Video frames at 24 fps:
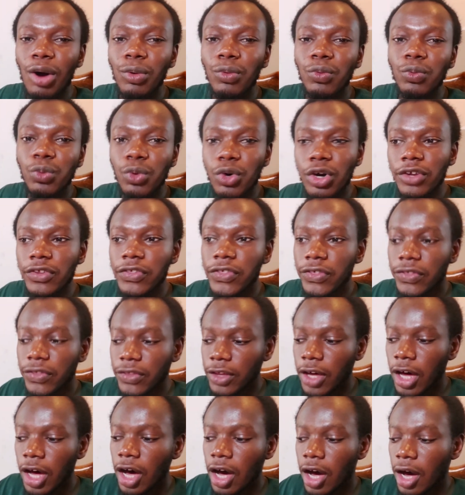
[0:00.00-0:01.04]
what
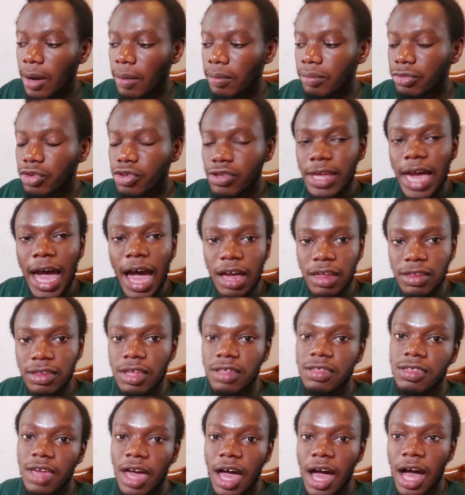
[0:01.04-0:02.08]
those
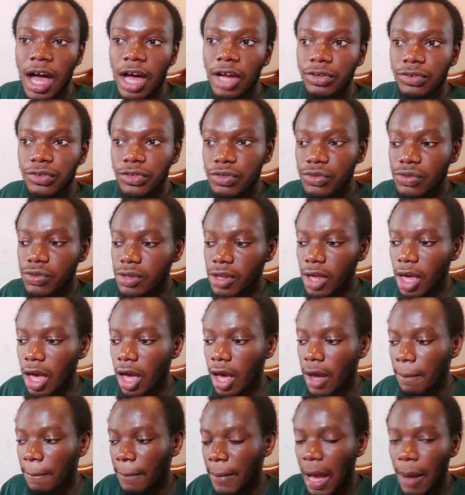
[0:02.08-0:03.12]
assets are, those
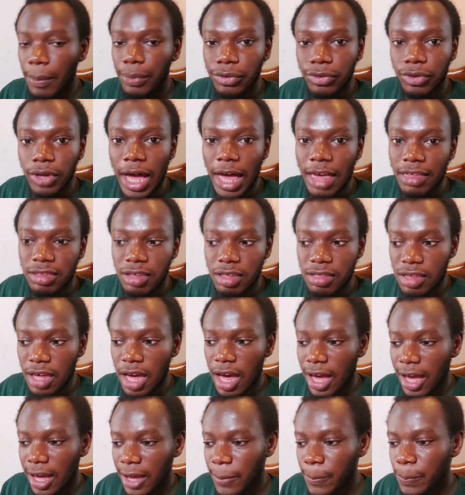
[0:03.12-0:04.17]
capital assets
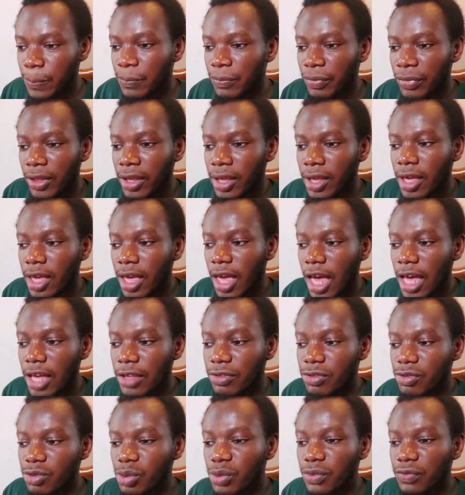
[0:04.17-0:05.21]
are.
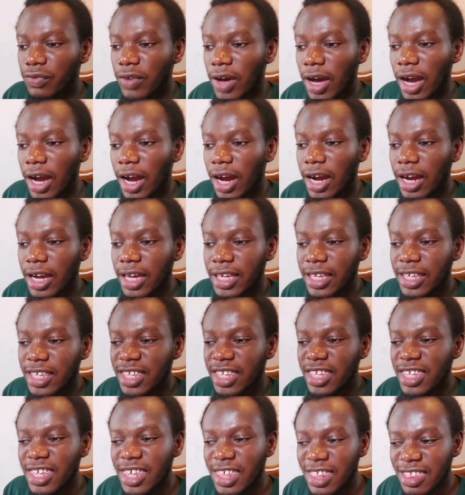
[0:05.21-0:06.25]
And so far,
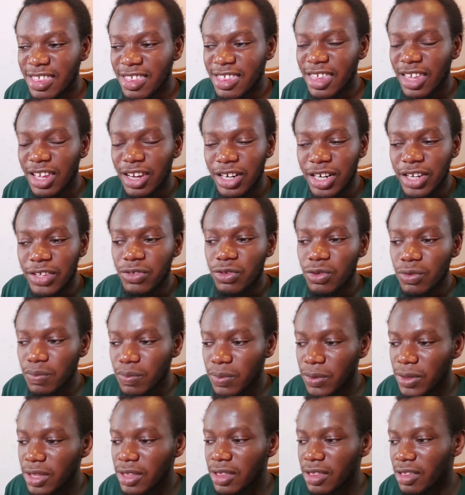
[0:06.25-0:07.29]
it's a little
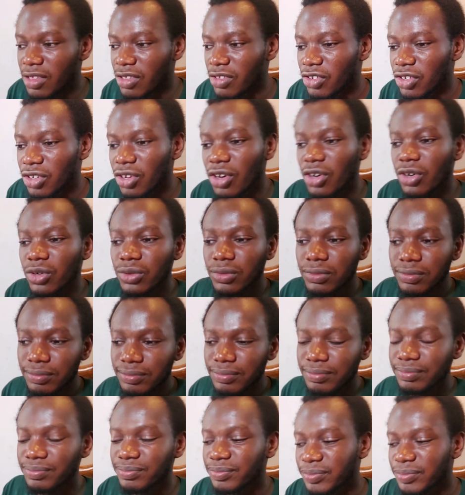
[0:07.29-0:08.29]
bit, you know,